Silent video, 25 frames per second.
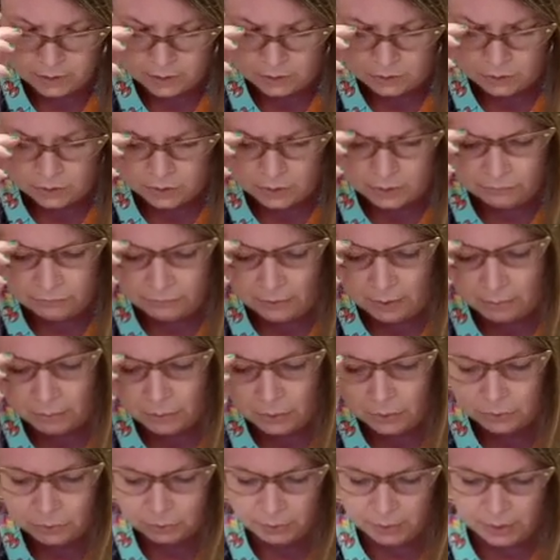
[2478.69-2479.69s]
She
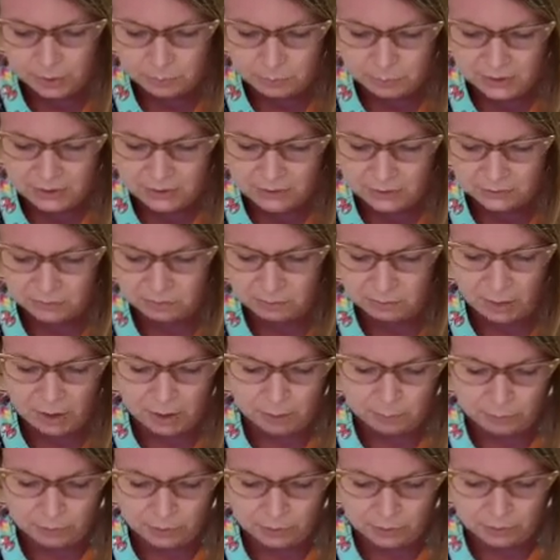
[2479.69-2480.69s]
fumbled with a piece of
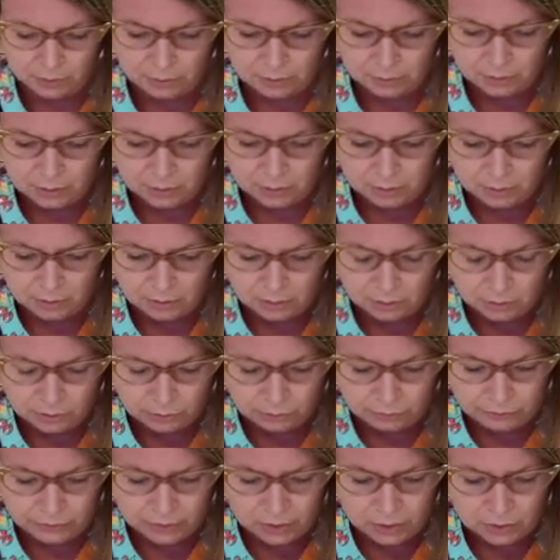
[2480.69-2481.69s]
paper. Her
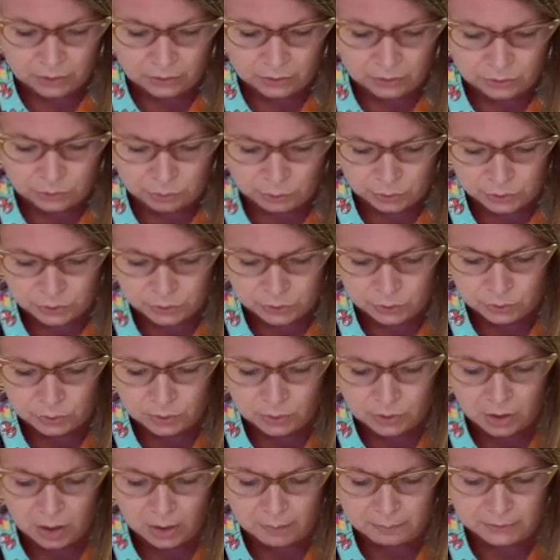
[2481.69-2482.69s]
fingers were too
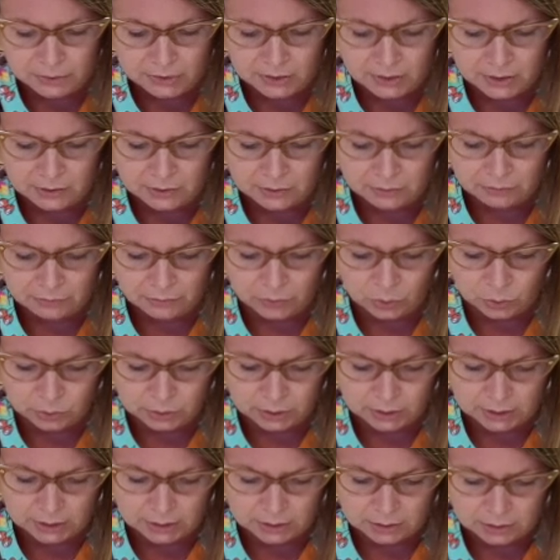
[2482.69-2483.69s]
clumsy to fold
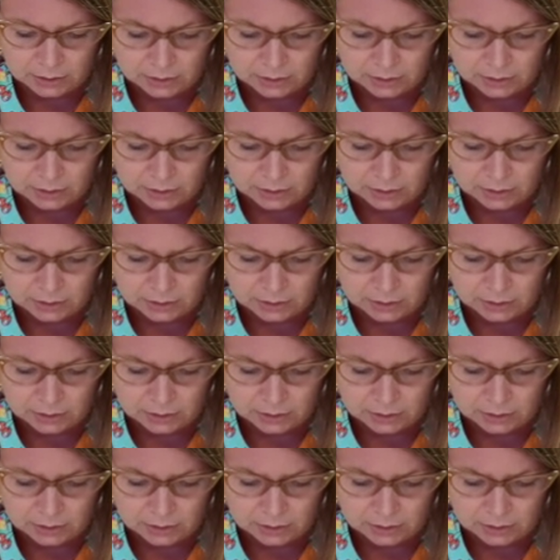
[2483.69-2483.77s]
it.